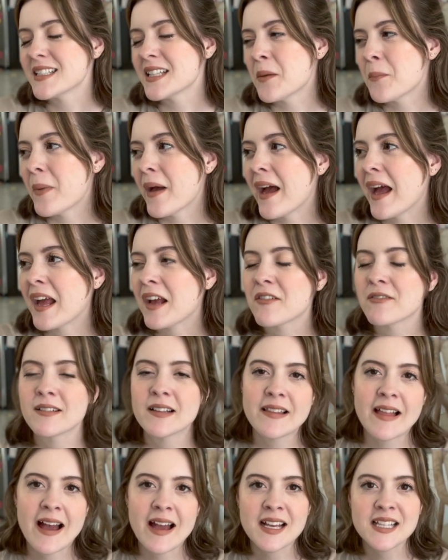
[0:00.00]
sit back,
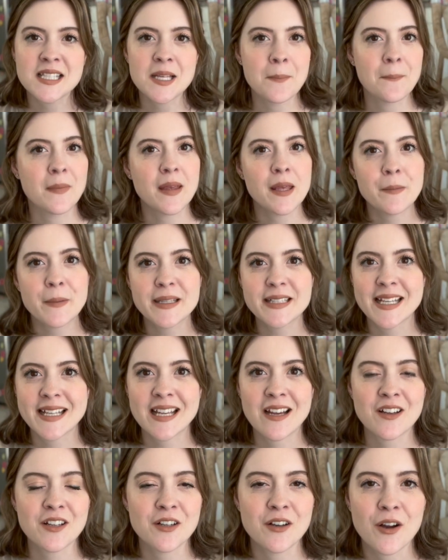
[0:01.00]
relax, and maybe
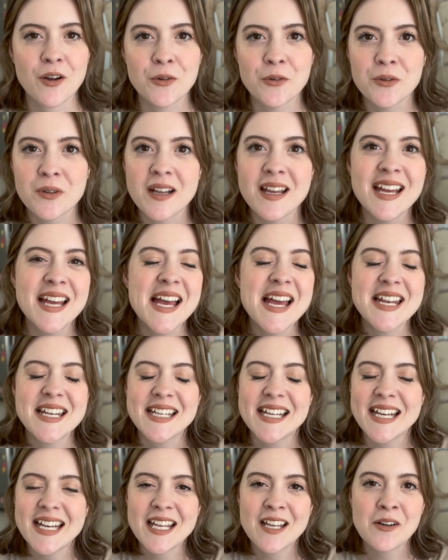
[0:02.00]
take out your own
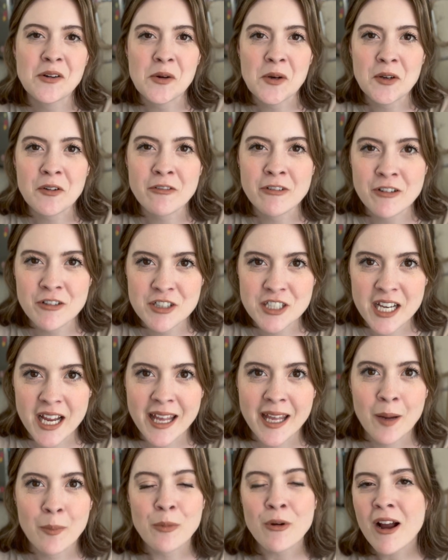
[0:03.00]
knitting or
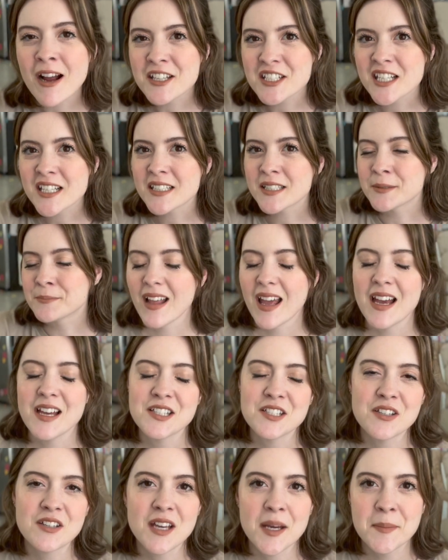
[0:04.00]
crochet project
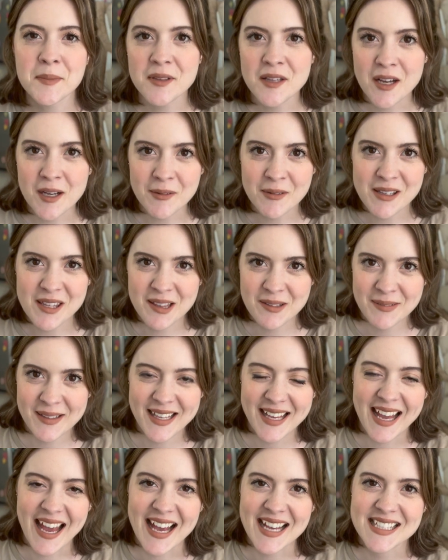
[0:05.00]
as you come along with
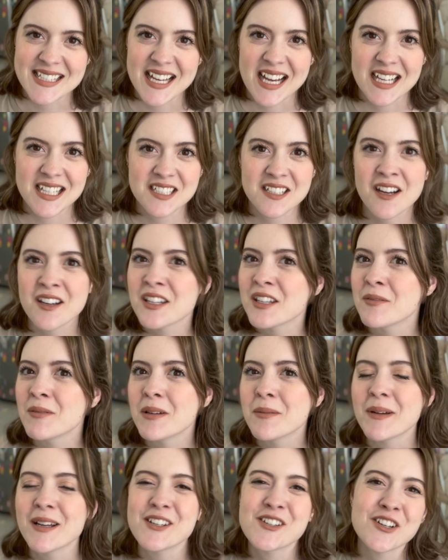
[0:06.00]
me as I
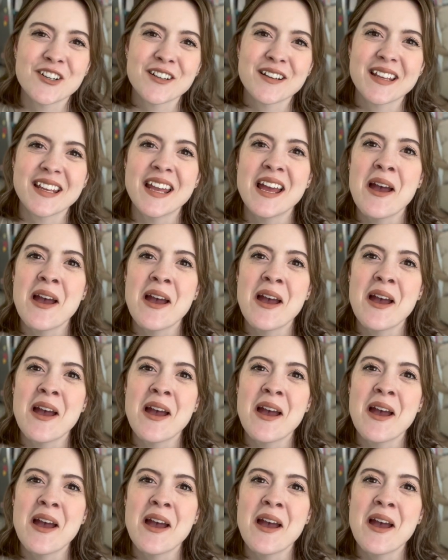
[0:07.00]
document my journey